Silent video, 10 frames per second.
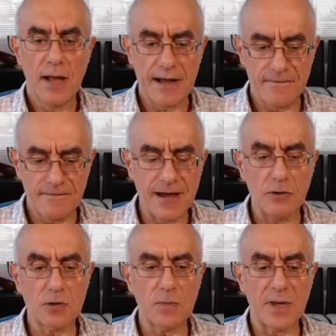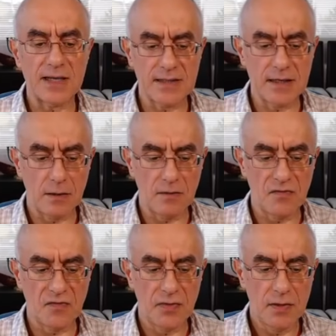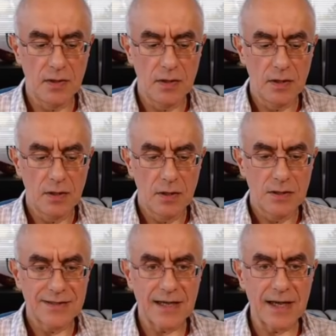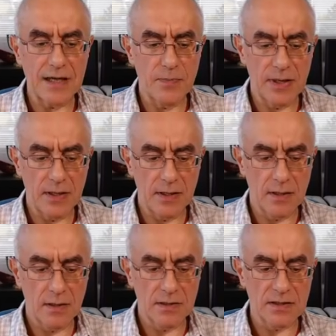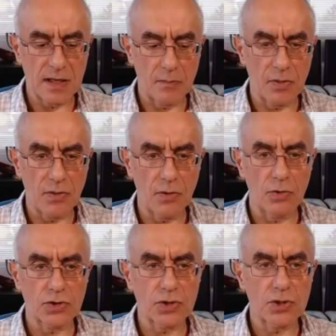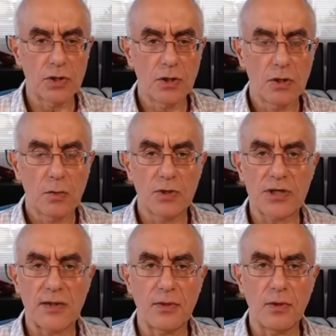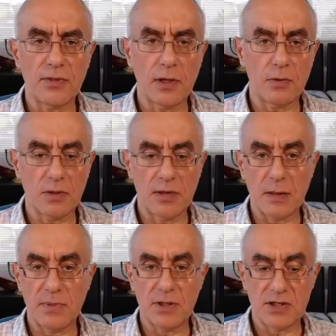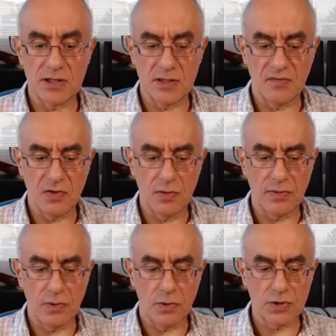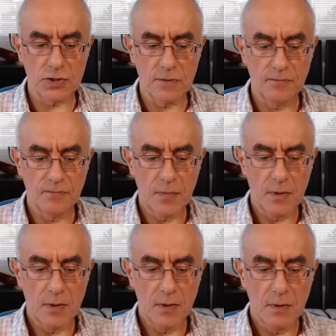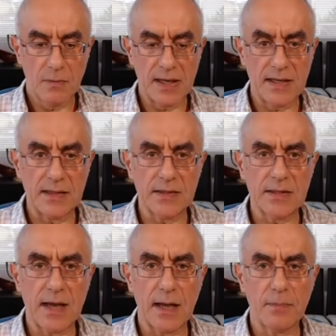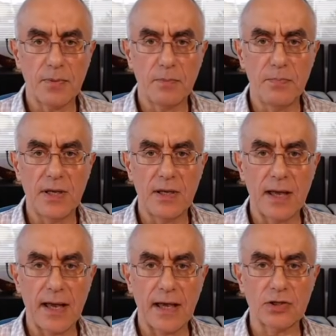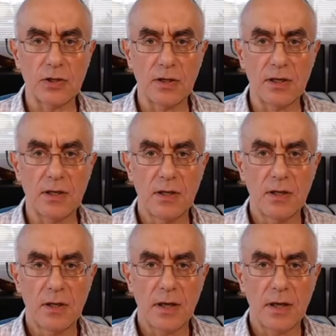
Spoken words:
I found myself typing some thoughts, which I thought they were going to be just a few thoughts, but it ended up being actually